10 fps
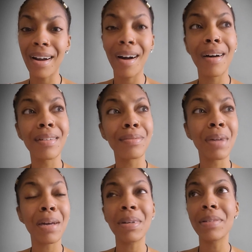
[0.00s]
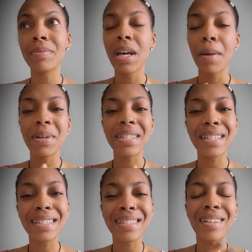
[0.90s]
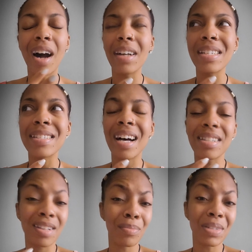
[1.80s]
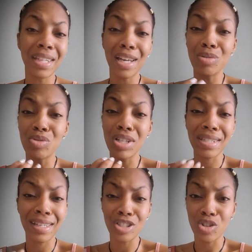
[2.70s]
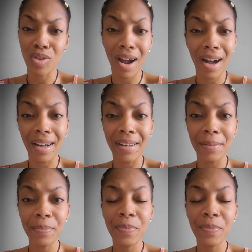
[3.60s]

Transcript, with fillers: God, maybe, but see, God is not something that you just can try.